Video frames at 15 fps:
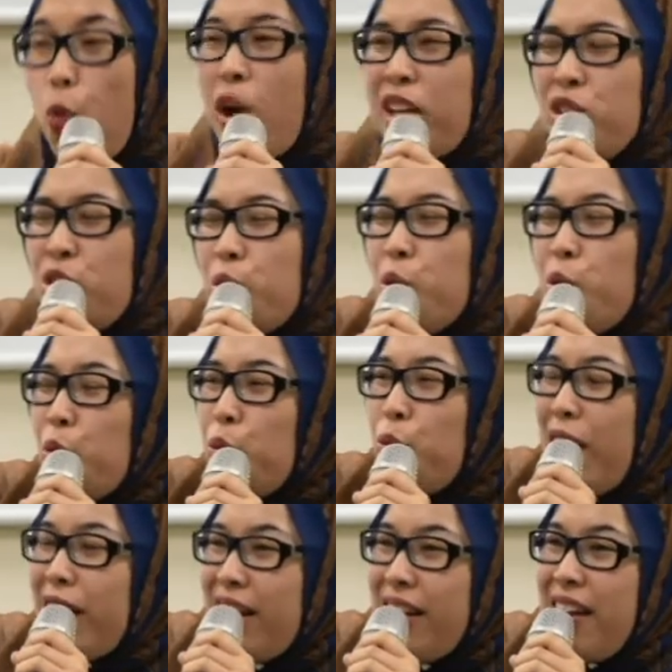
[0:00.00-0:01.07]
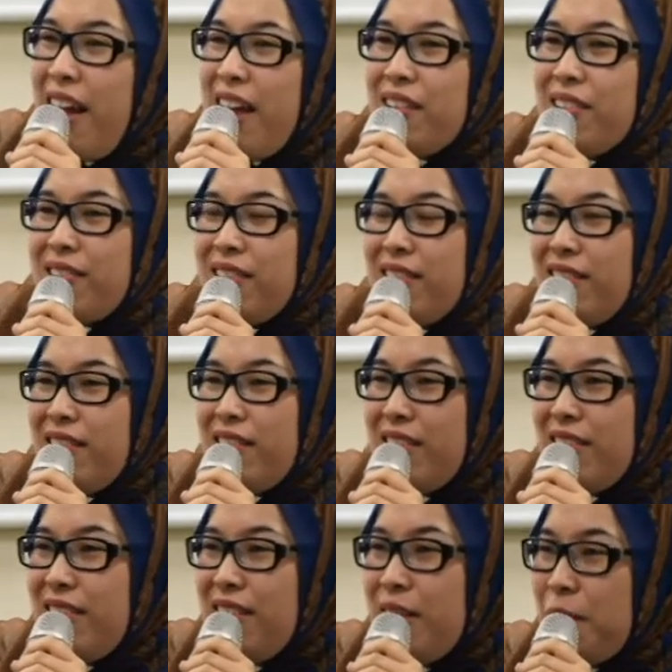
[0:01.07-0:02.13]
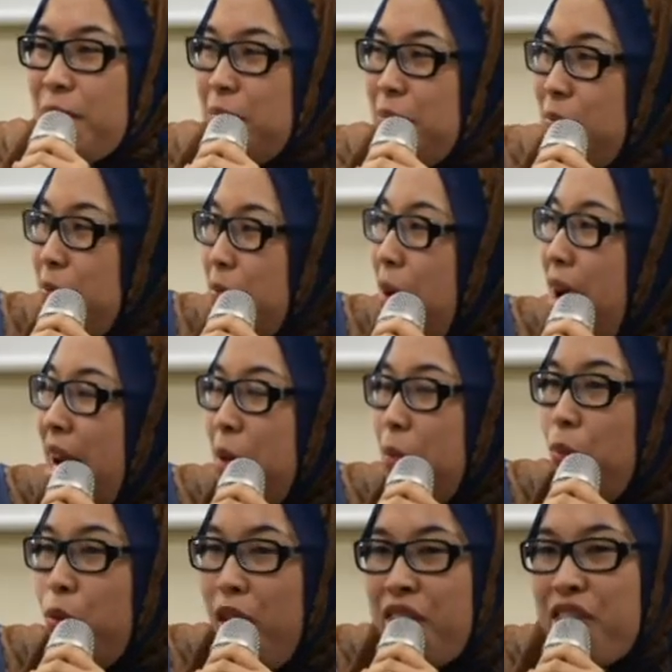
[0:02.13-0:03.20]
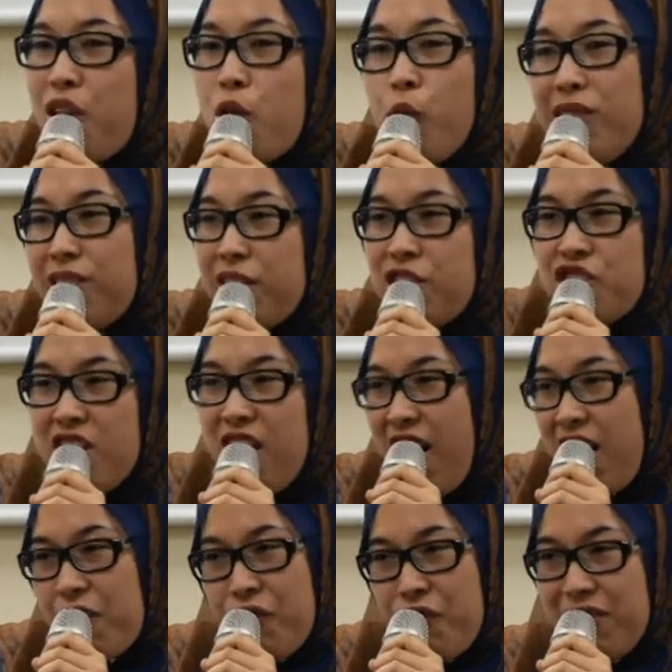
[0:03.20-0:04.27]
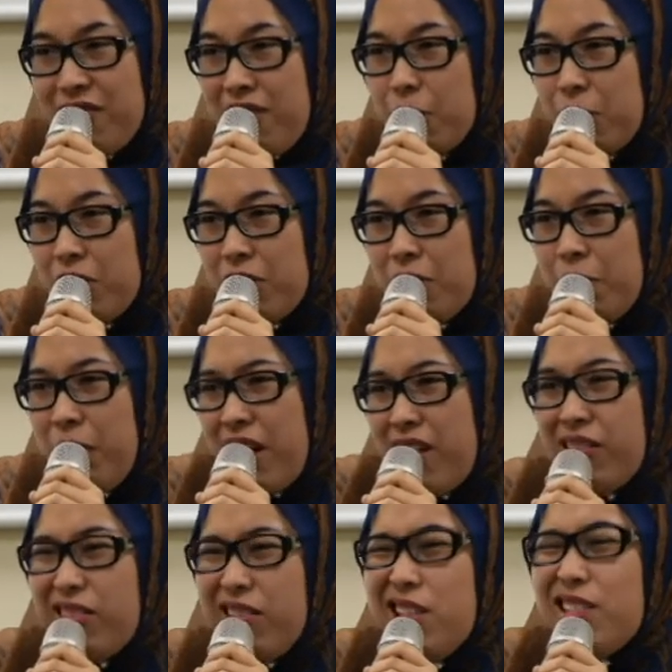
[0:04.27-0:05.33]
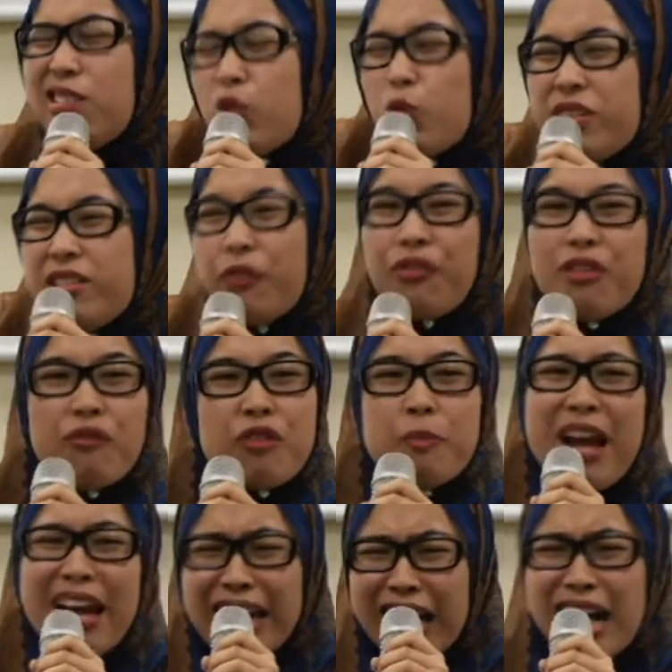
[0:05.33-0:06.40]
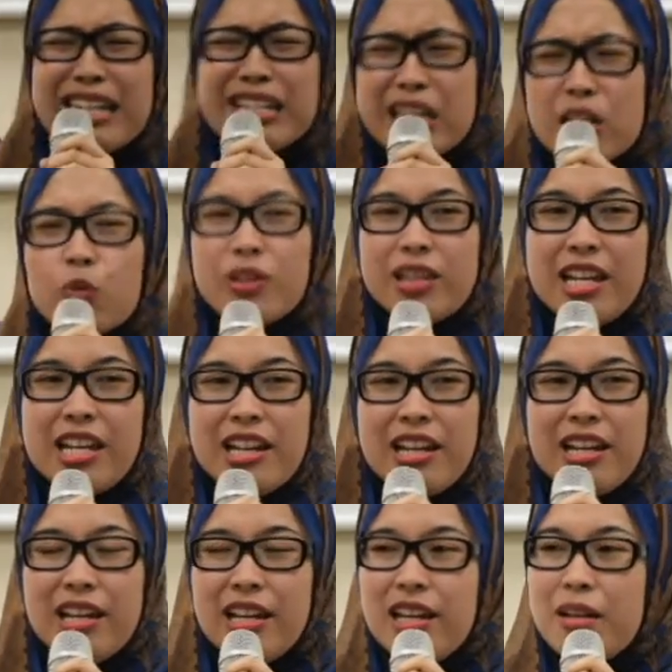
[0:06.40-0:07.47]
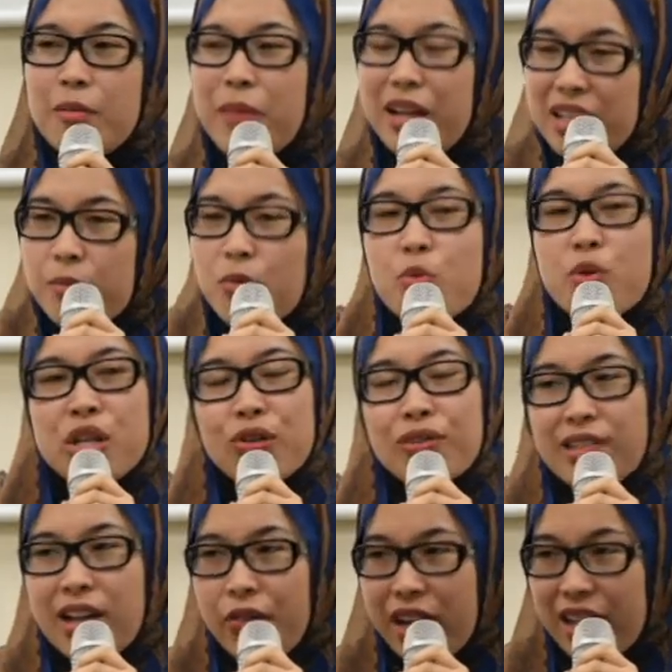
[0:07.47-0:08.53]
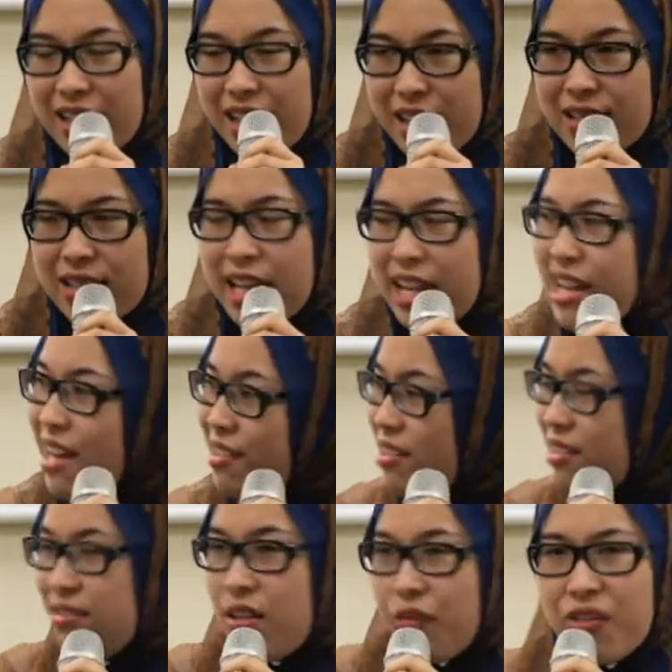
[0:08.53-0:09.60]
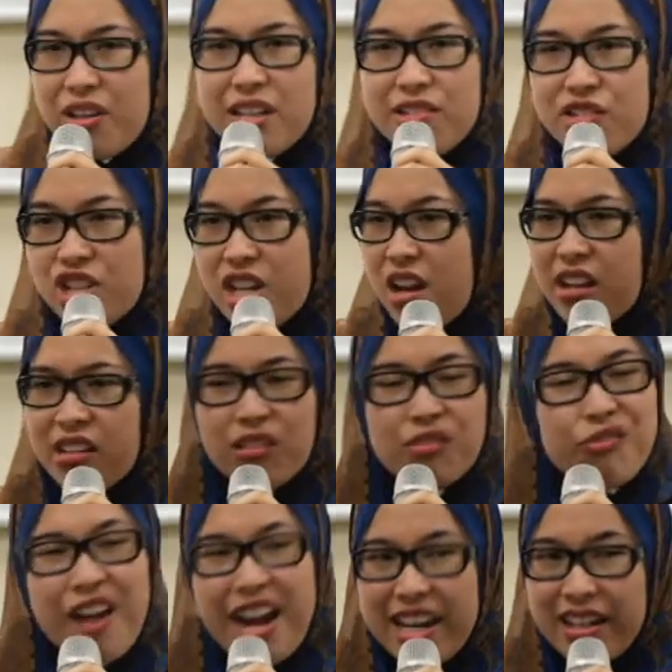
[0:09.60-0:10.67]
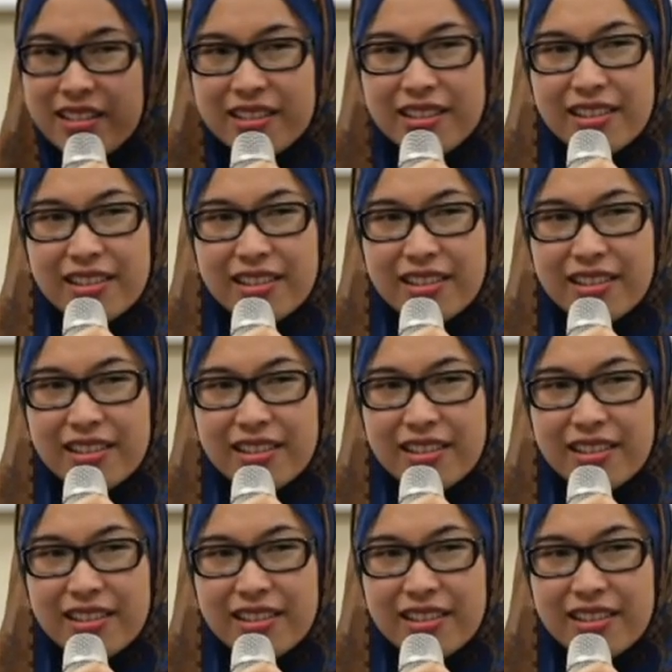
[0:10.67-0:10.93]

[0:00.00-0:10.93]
want to recognize my brother who is a Shia, for example, because he's so different from me, I can't deal with it. But the moment you start recognizing that, yes, he's different, he's Shia, it's fine,